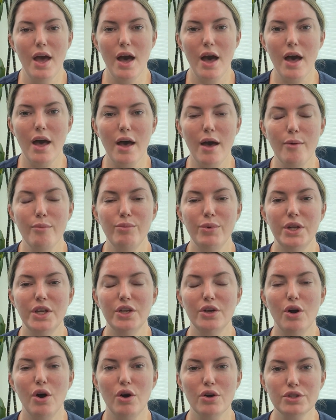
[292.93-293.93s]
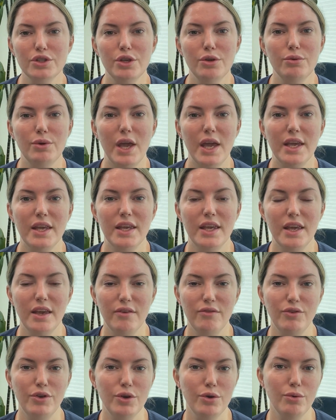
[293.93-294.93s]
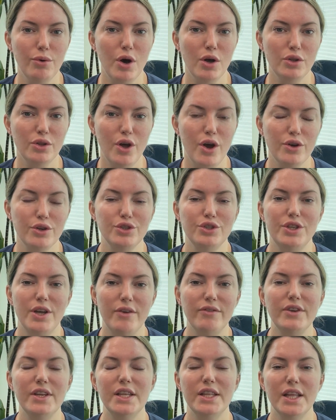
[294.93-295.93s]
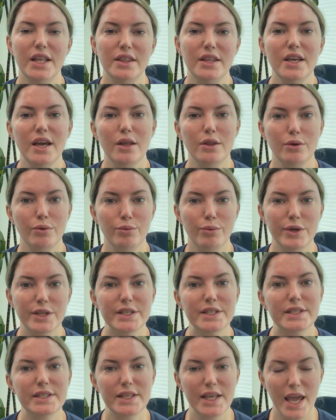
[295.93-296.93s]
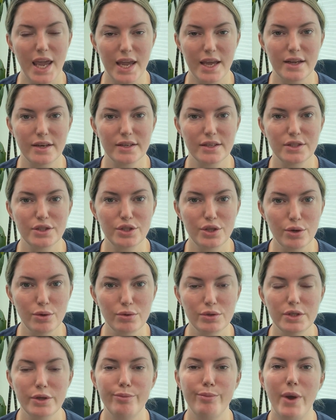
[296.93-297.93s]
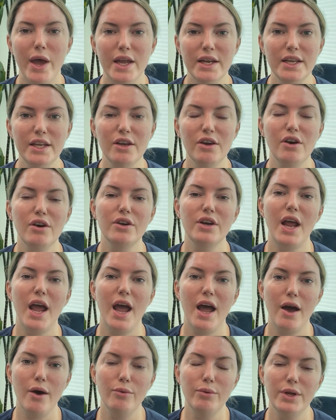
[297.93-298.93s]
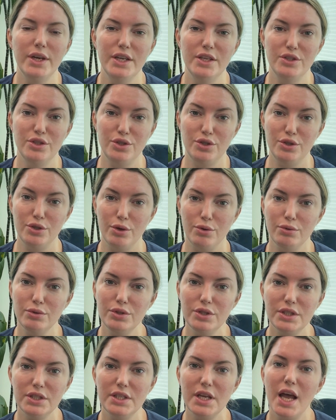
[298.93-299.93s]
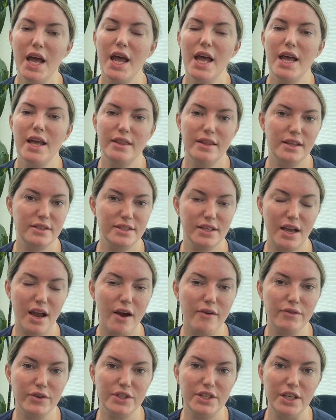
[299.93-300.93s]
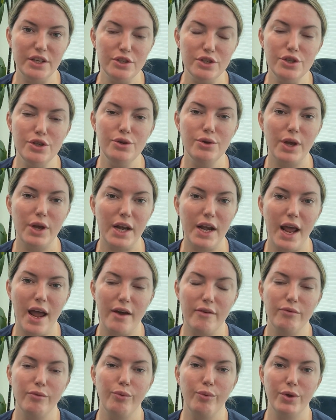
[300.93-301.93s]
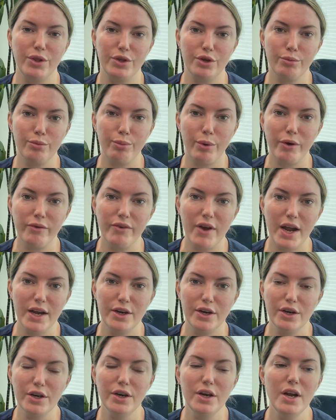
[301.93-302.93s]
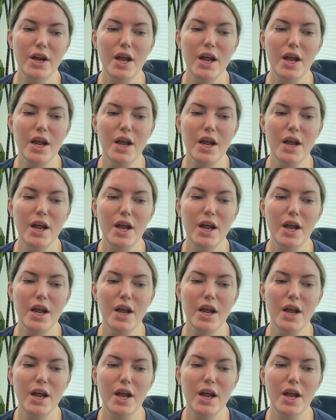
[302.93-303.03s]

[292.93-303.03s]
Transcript: but it also can give you a longevity that the other ones can't. So depending on how it is dosed, that's a conversation you can have with your provider.